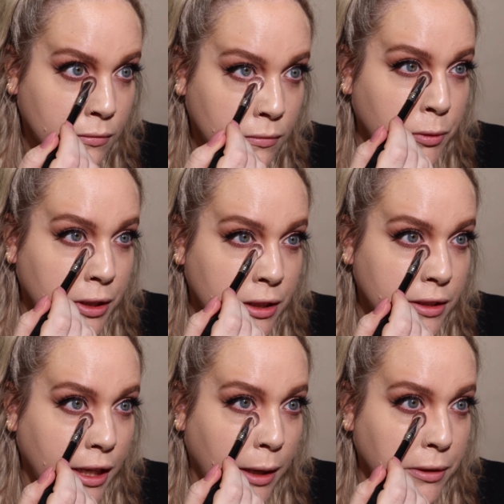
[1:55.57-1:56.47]
So we can
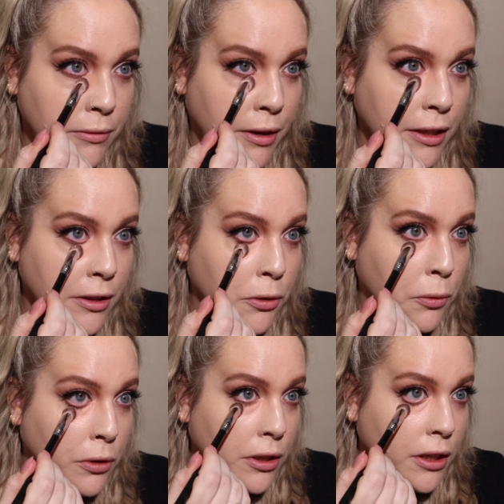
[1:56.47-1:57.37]
dab it right in the
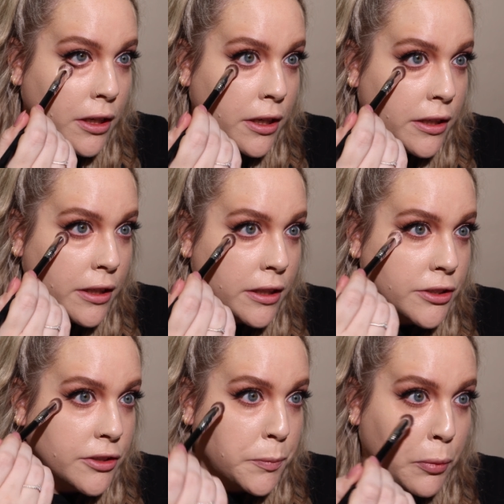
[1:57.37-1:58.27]
corner and then
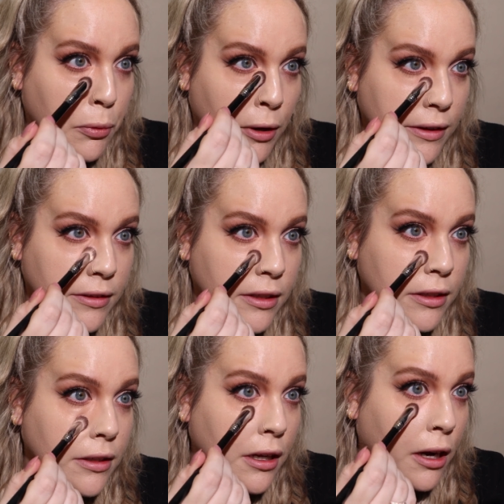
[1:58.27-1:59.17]
just press
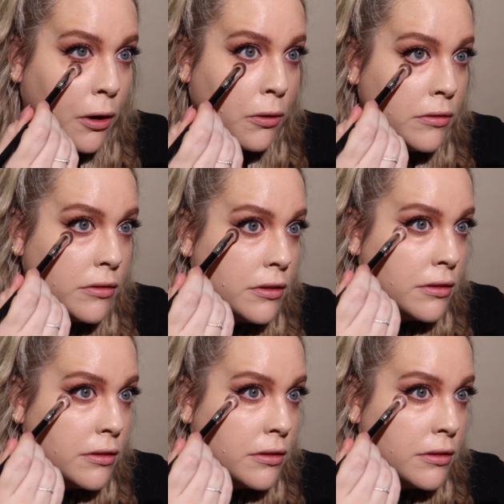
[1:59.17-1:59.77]
it out.